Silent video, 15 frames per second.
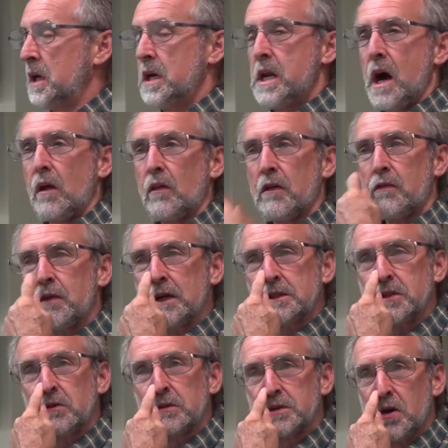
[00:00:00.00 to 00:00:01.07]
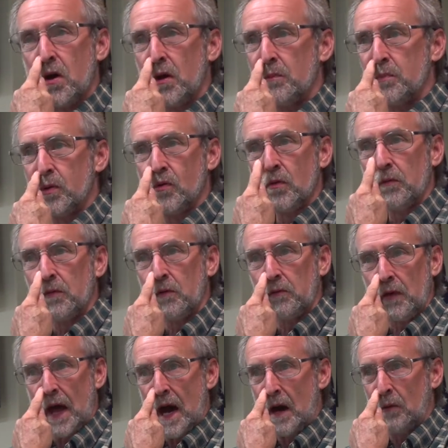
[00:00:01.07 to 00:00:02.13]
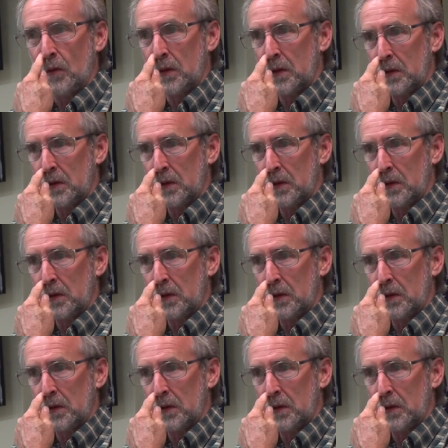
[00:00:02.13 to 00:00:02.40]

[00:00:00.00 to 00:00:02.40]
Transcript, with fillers: Now the thistle has got a beautiful flower,